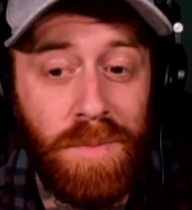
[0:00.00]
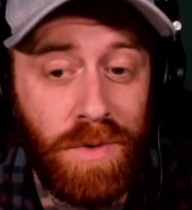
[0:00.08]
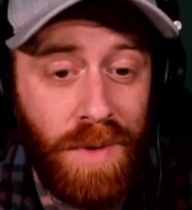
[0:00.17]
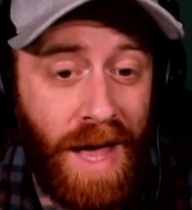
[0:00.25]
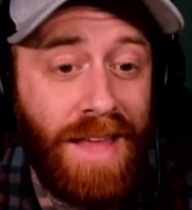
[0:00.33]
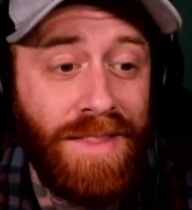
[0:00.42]

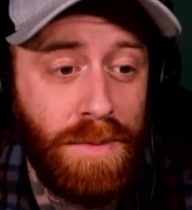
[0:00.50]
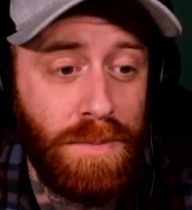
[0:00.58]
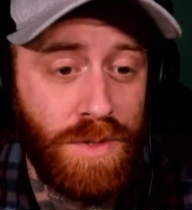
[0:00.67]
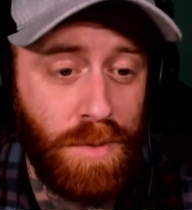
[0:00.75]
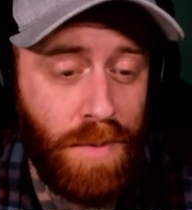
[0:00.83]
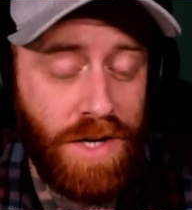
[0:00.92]
hate them
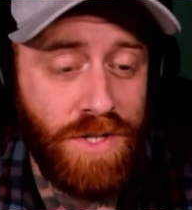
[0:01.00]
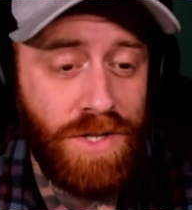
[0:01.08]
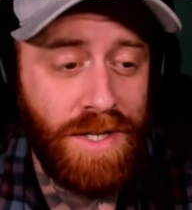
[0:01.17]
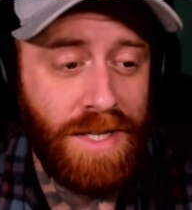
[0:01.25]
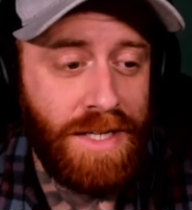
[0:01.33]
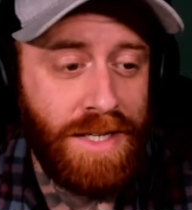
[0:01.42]
so much?
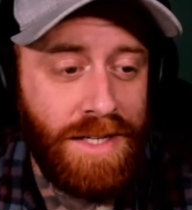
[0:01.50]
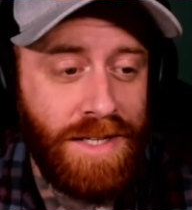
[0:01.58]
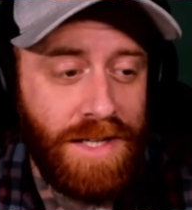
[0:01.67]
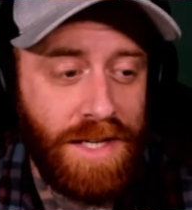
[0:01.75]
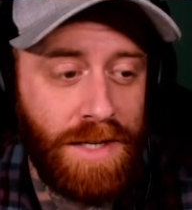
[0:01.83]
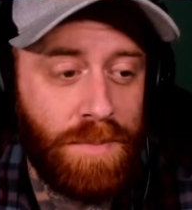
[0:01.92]

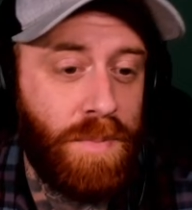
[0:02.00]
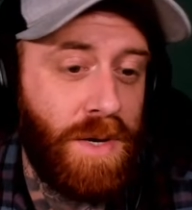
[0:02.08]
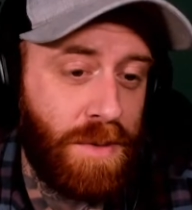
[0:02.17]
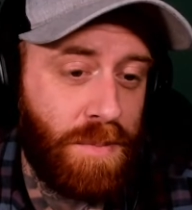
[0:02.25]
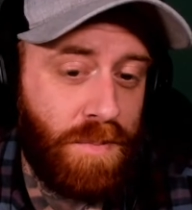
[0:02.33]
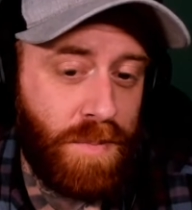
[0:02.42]

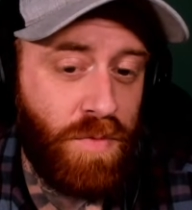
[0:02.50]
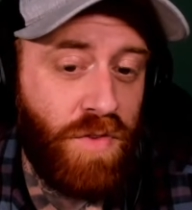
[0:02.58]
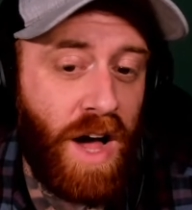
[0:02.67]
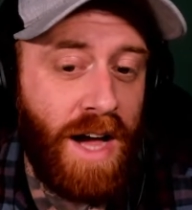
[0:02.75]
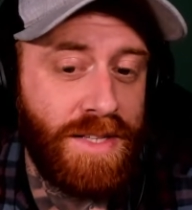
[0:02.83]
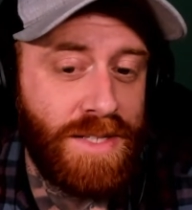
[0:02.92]
It
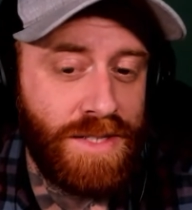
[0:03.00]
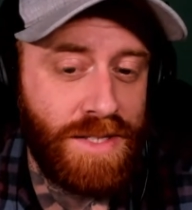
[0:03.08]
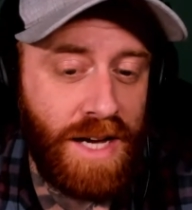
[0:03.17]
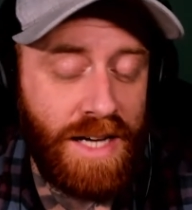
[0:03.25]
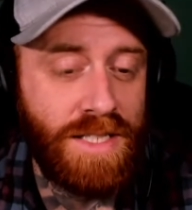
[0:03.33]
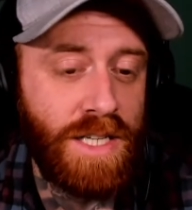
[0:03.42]
provides
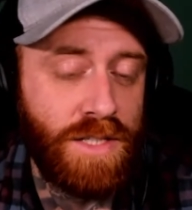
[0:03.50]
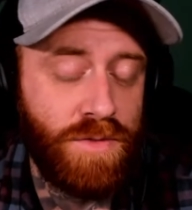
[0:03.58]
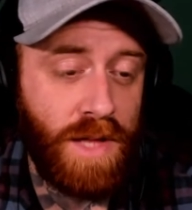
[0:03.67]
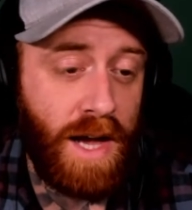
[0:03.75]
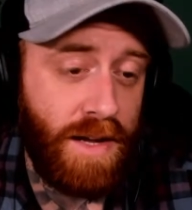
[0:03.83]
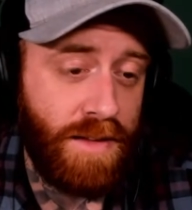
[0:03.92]
context for that.